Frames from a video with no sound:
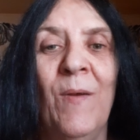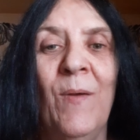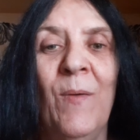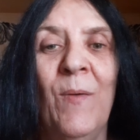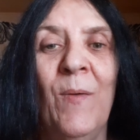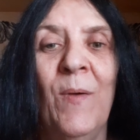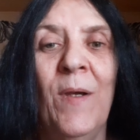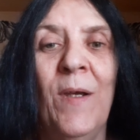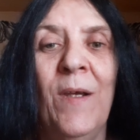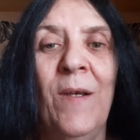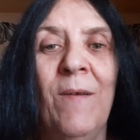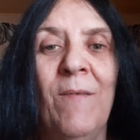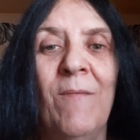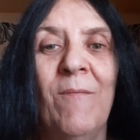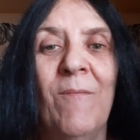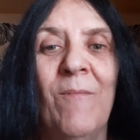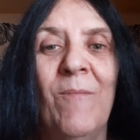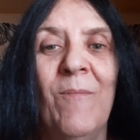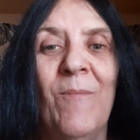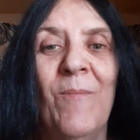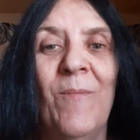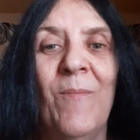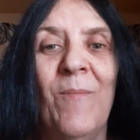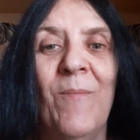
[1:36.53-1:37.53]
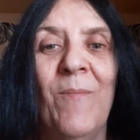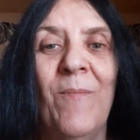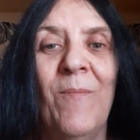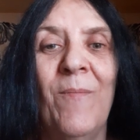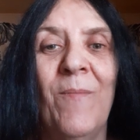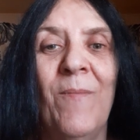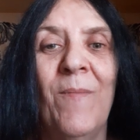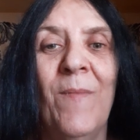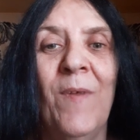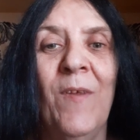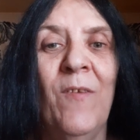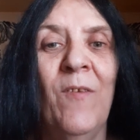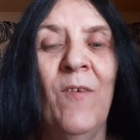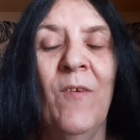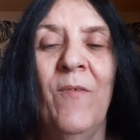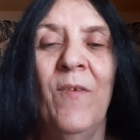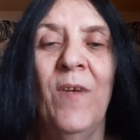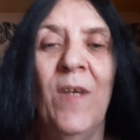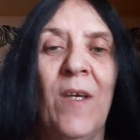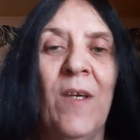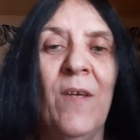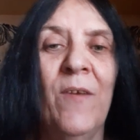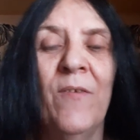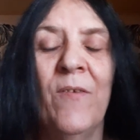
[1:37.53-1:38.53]
right? I still have
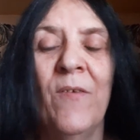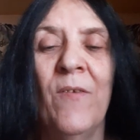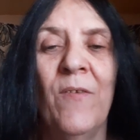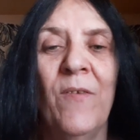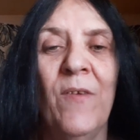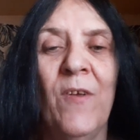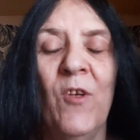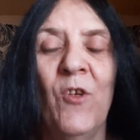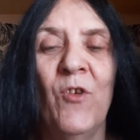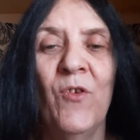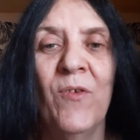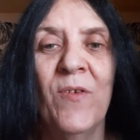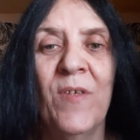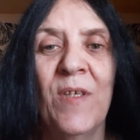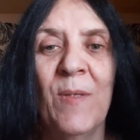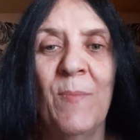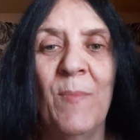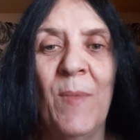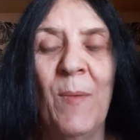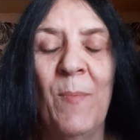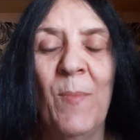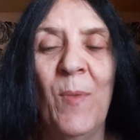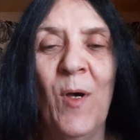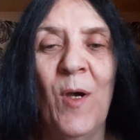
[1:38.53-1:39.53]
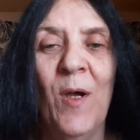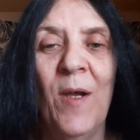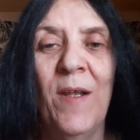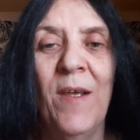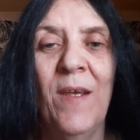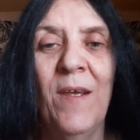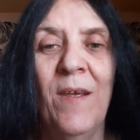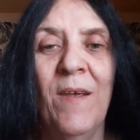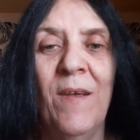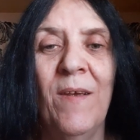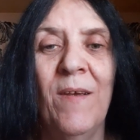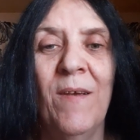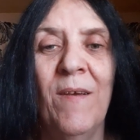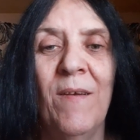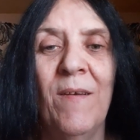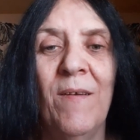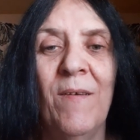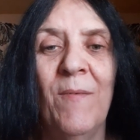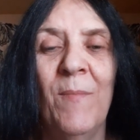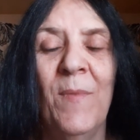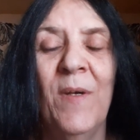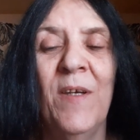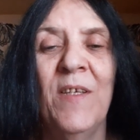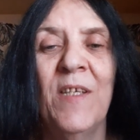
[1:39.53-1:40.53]
icky sensations in my body,
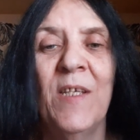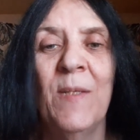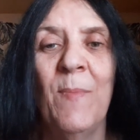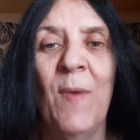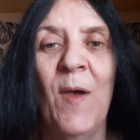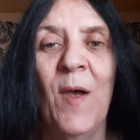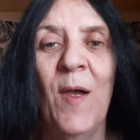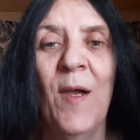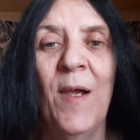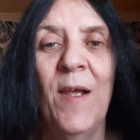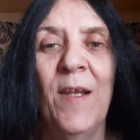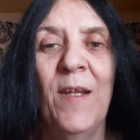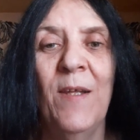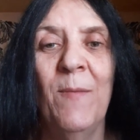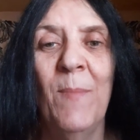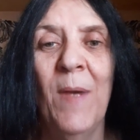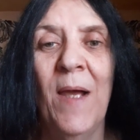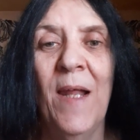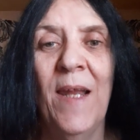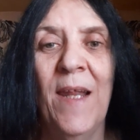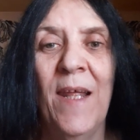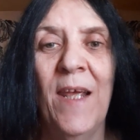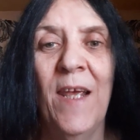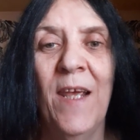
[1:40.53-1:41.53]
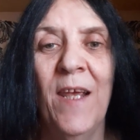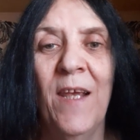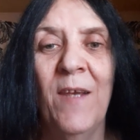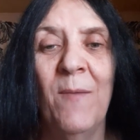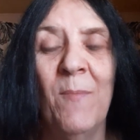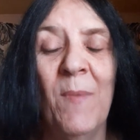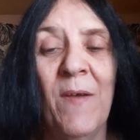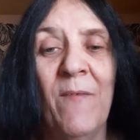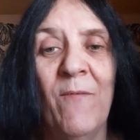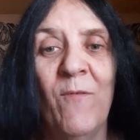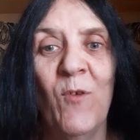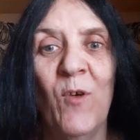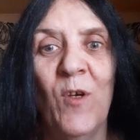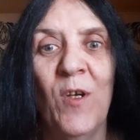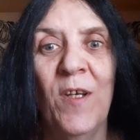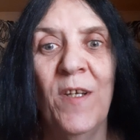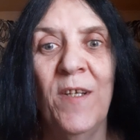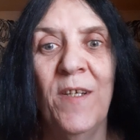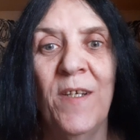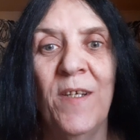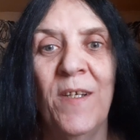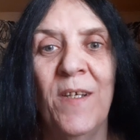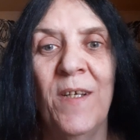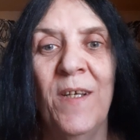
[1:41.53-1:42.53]
my spine, and my leg, my foot,
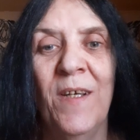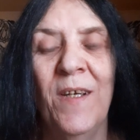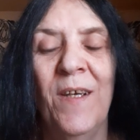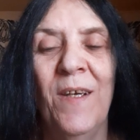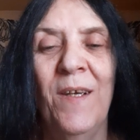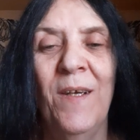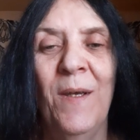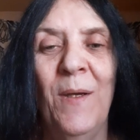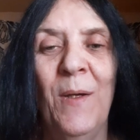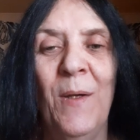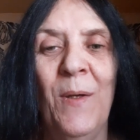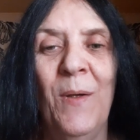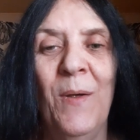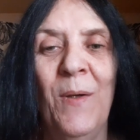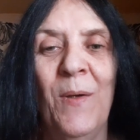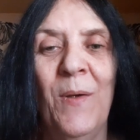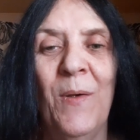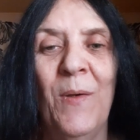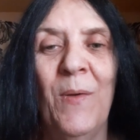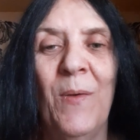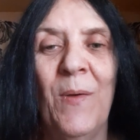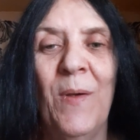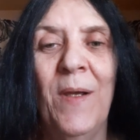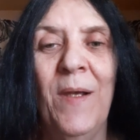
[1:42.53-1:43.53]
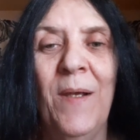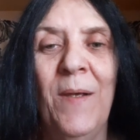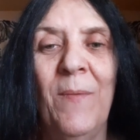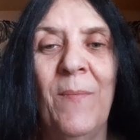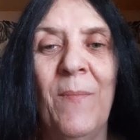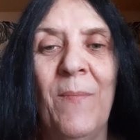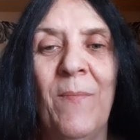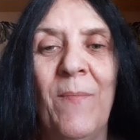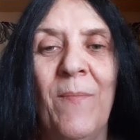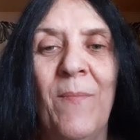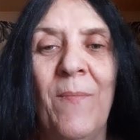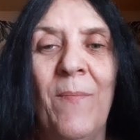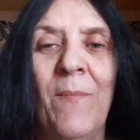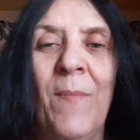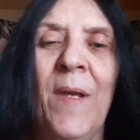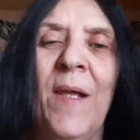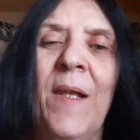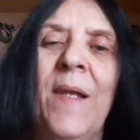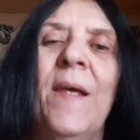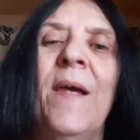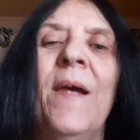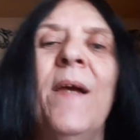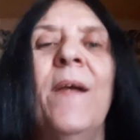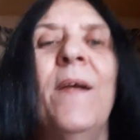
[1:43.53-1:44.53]
right? My
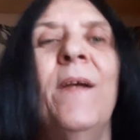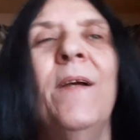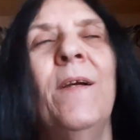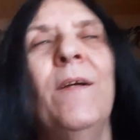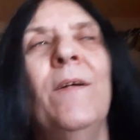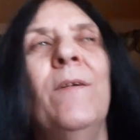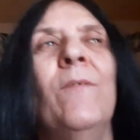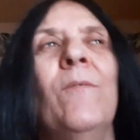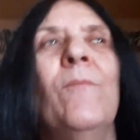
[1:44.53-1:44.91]
neck.